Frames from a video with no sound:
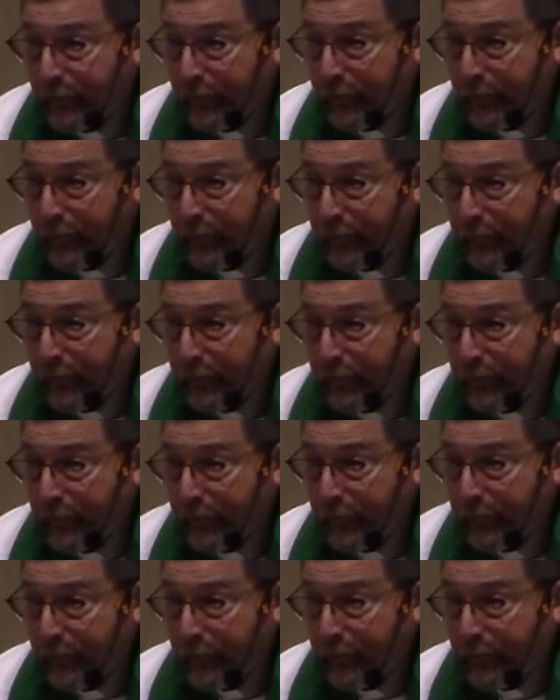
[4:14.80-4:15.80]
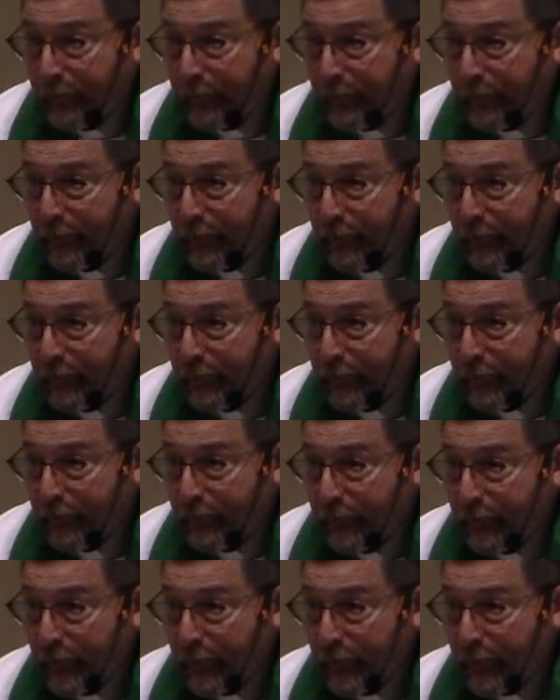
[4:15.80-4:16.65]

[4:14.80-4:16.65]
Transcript: Nobody speaks.